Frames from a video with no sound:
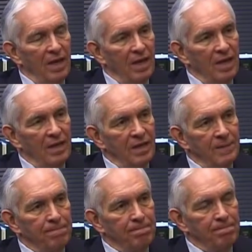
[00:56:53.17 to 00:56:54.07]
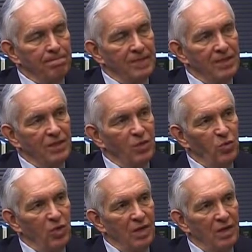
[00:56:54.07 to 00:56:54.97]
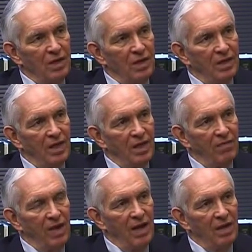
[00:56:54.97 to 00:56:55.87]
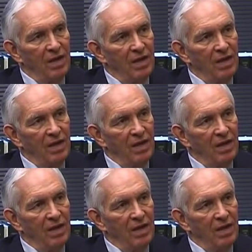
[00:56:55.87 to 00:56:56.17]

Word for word: And if I